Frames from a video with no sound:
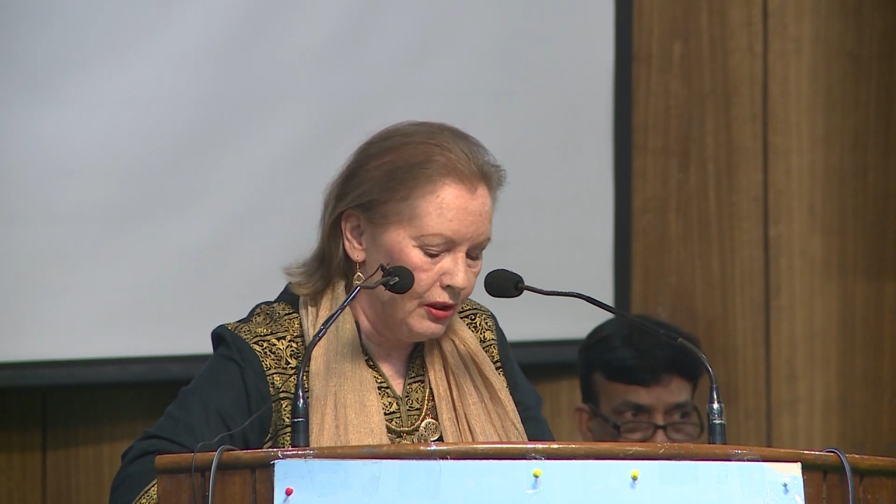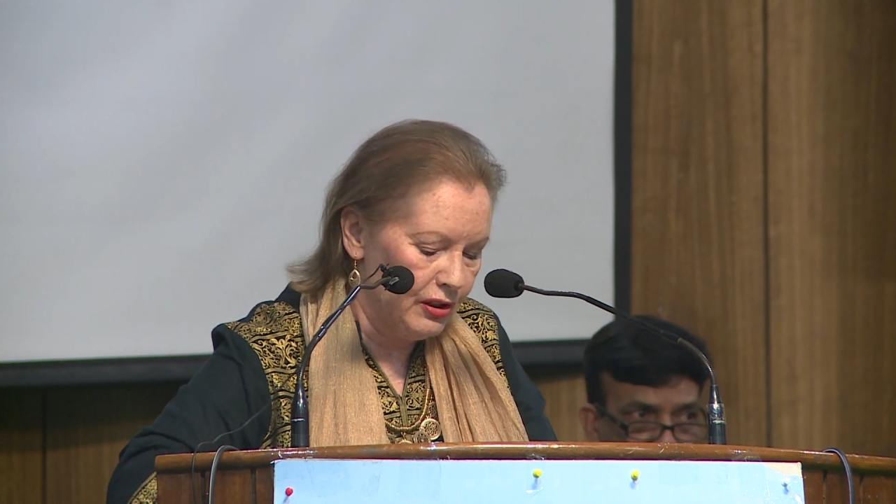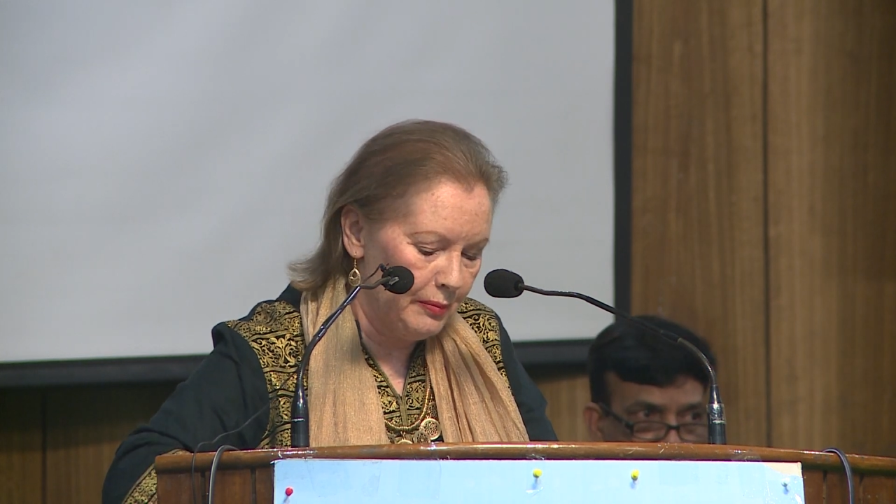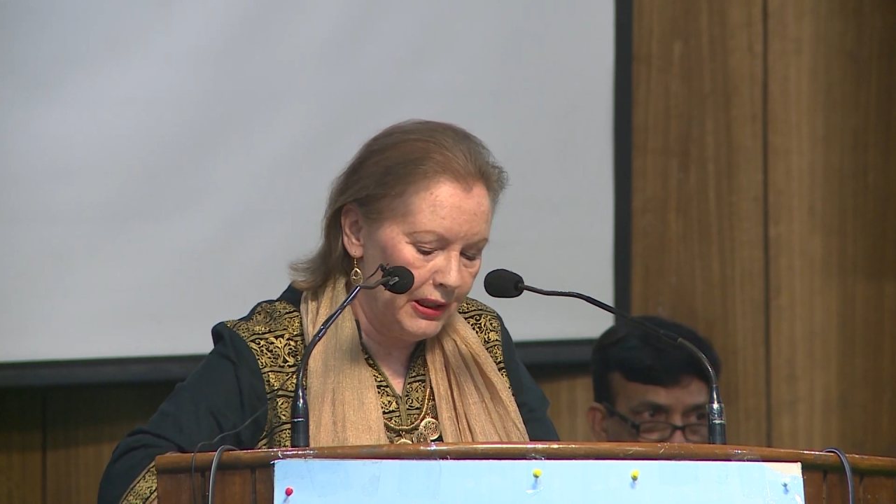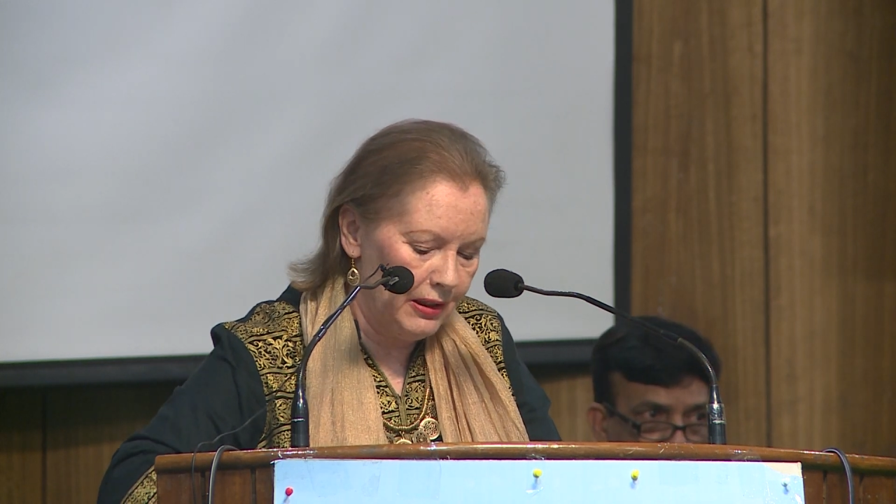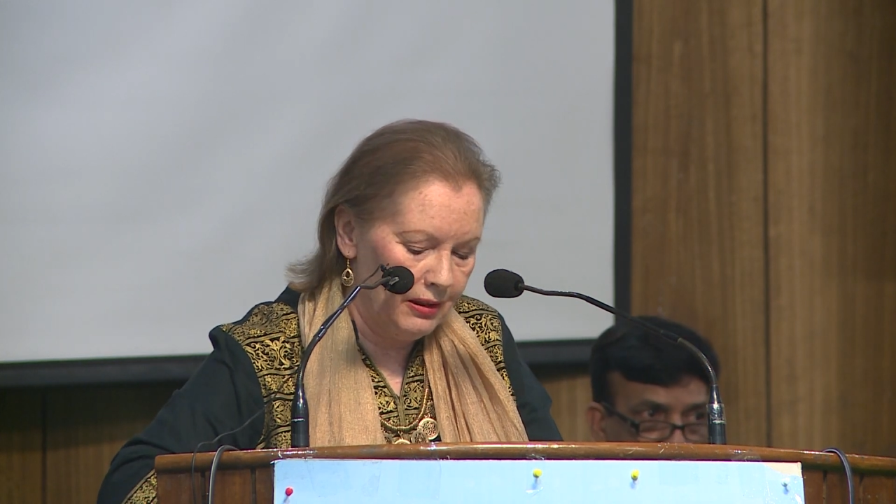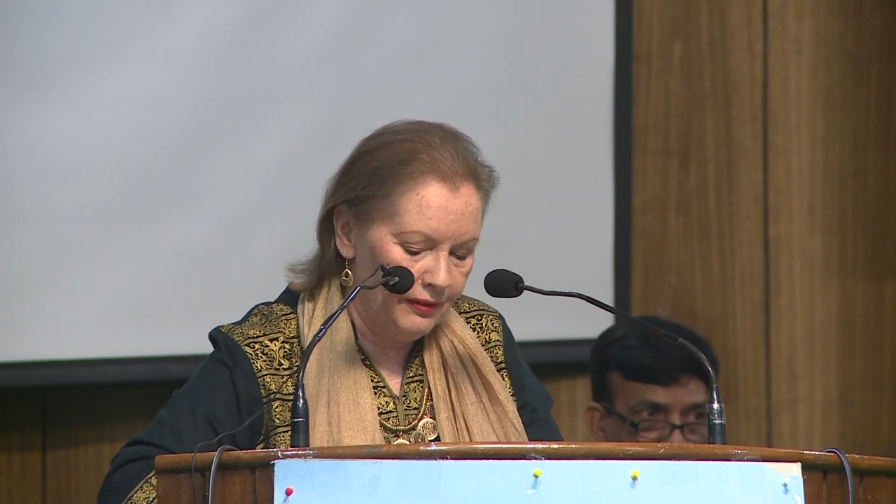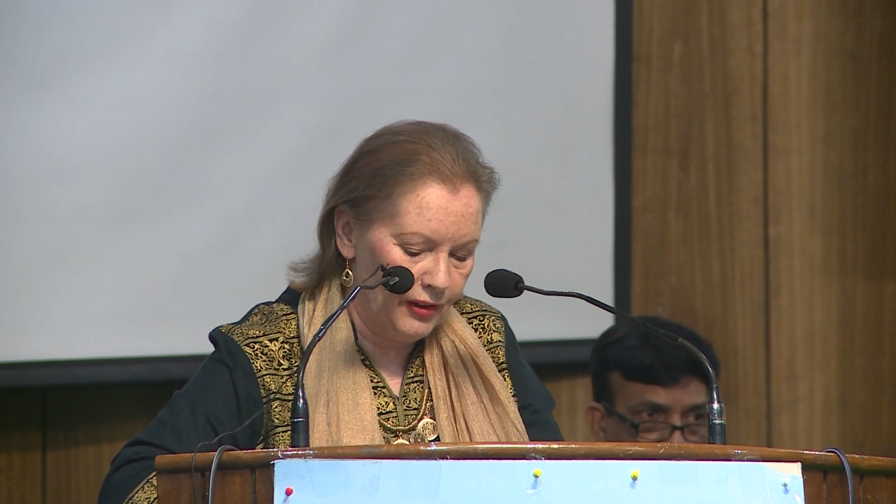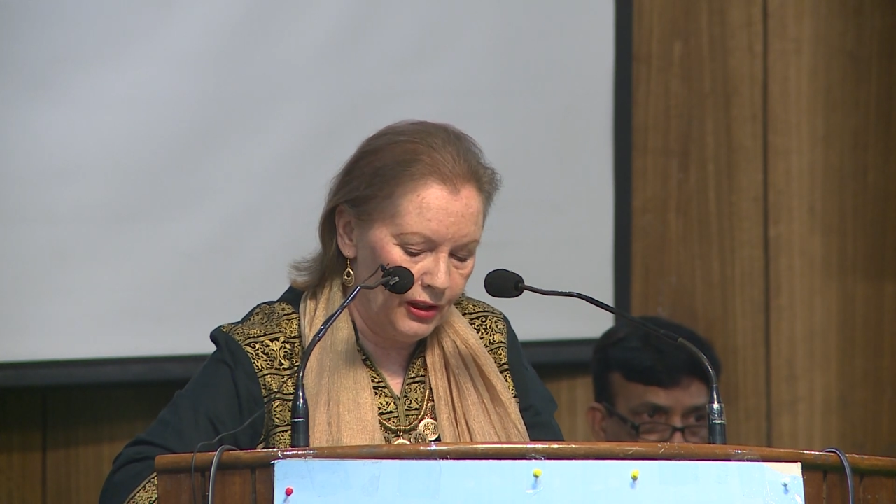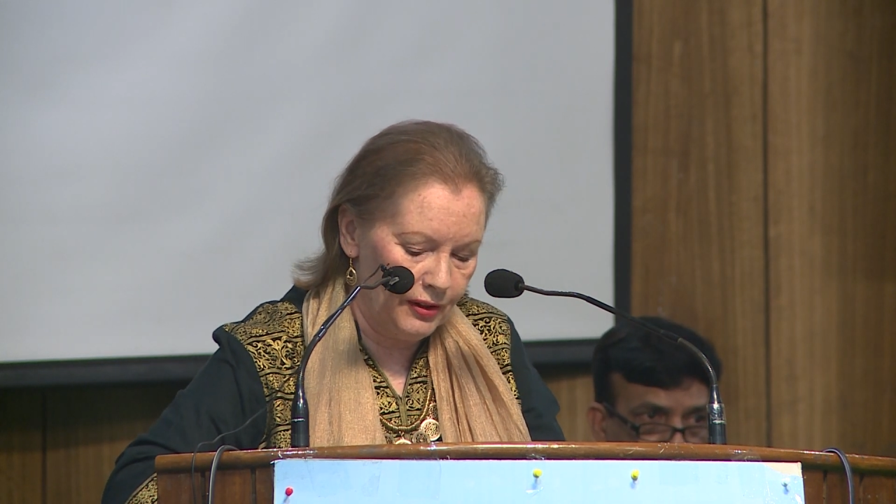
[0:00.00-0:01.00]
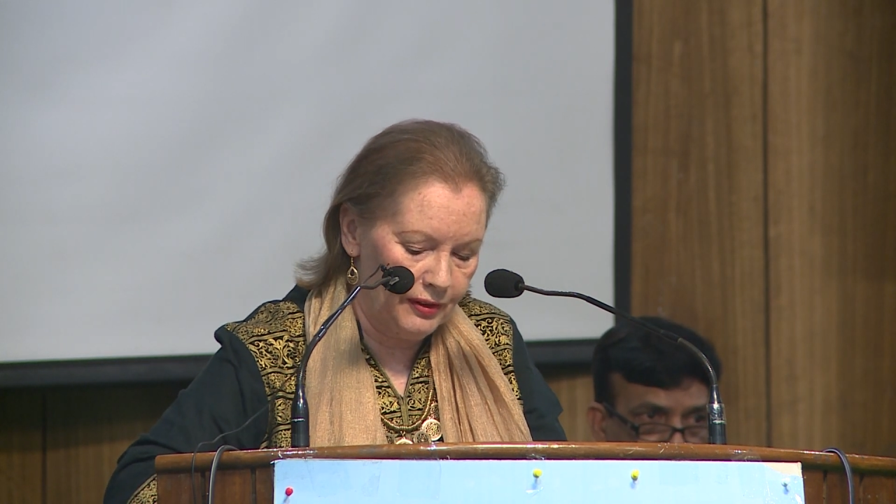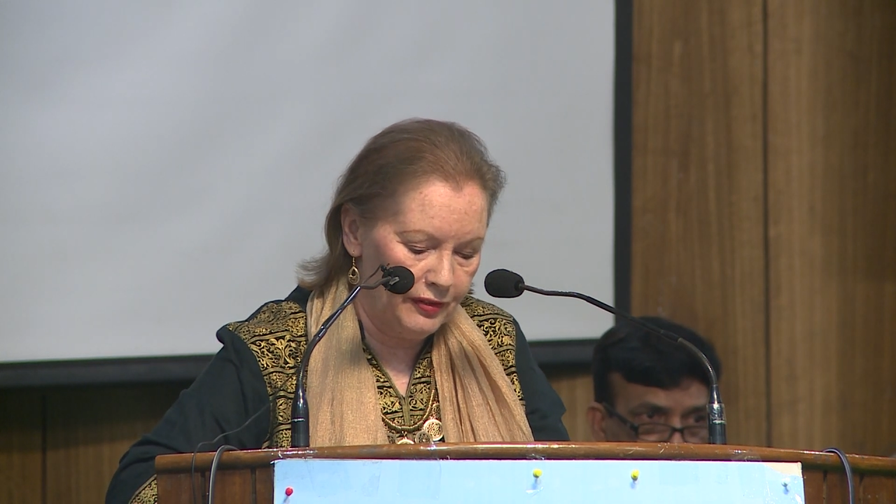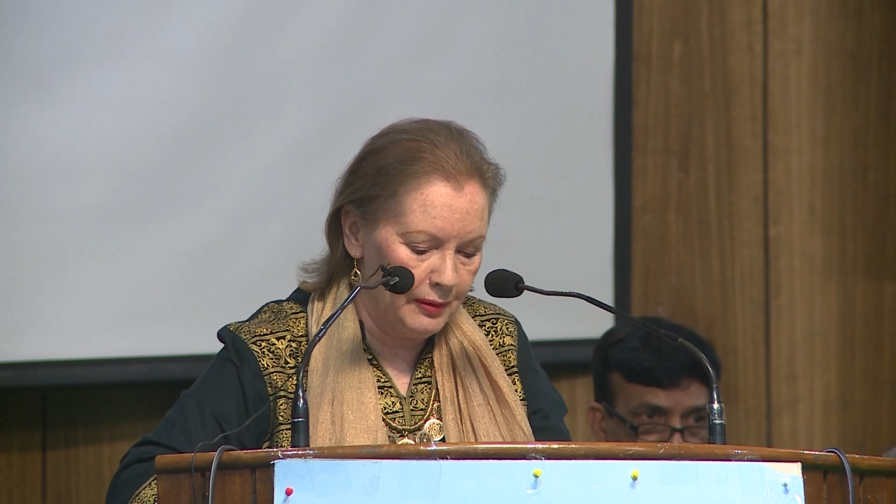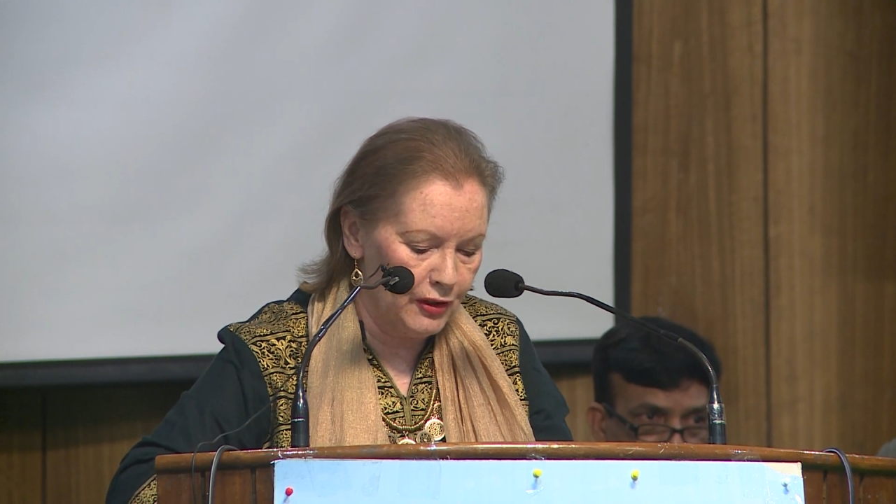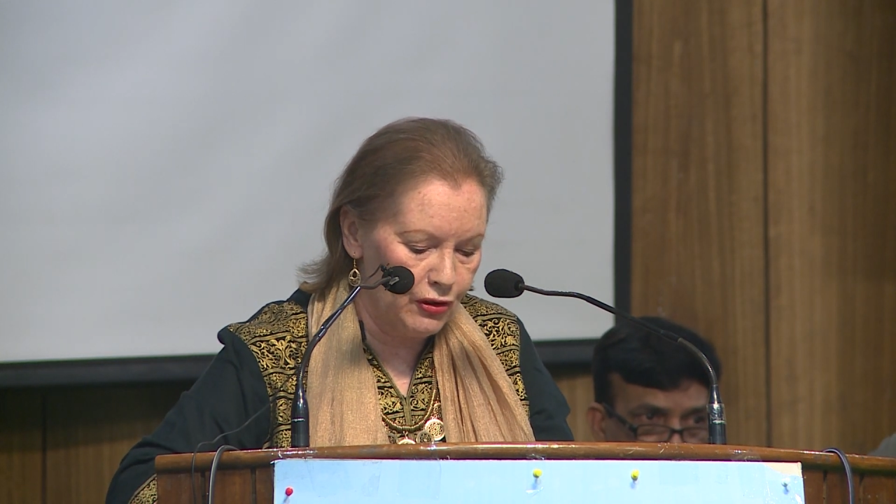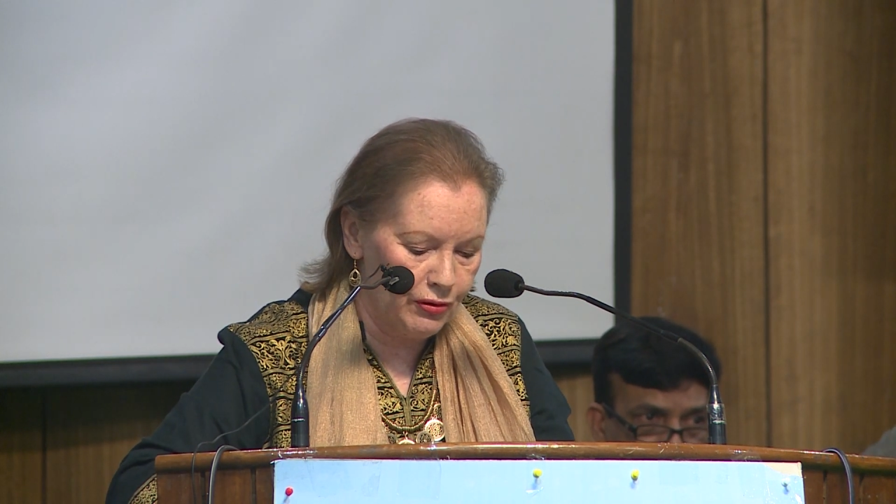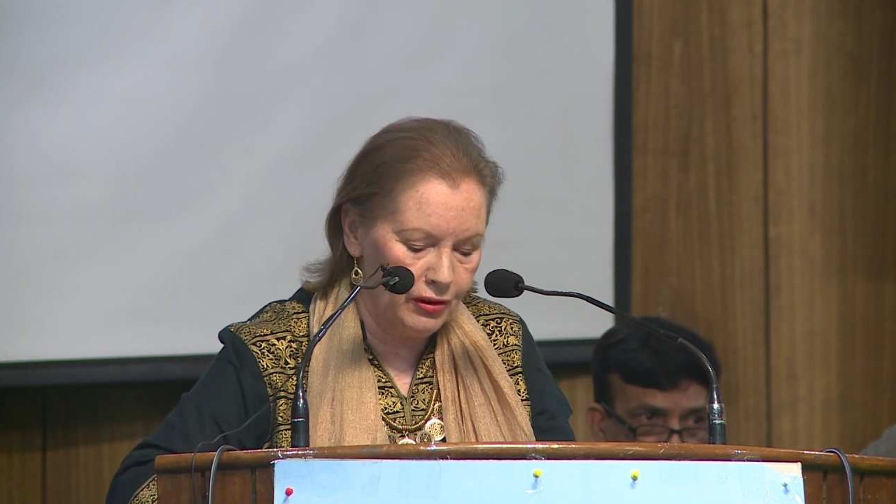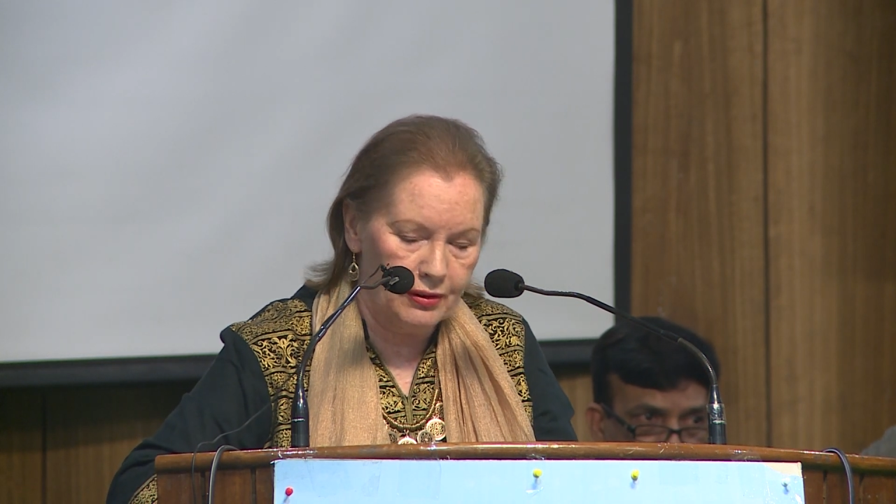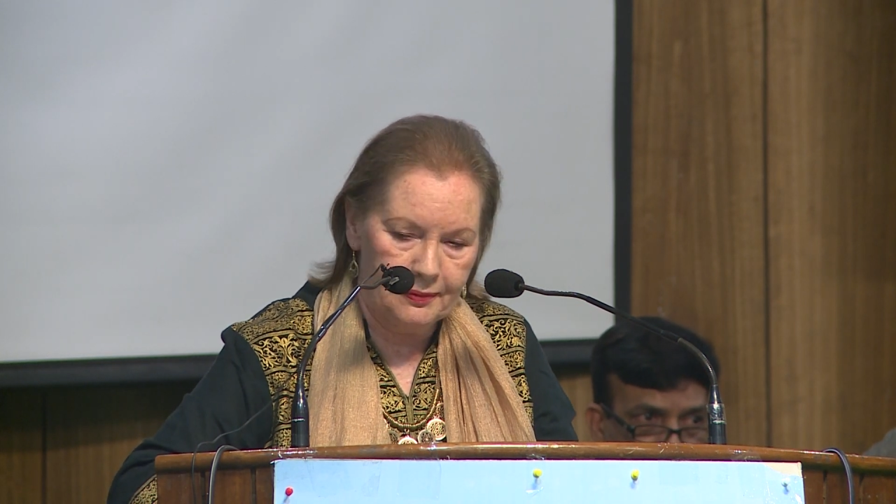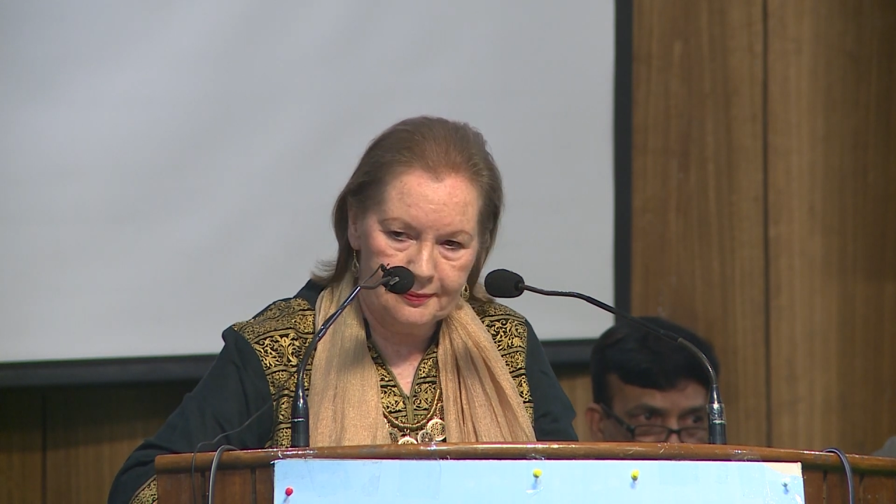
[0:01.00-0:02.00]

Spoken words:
could be farther from the truth.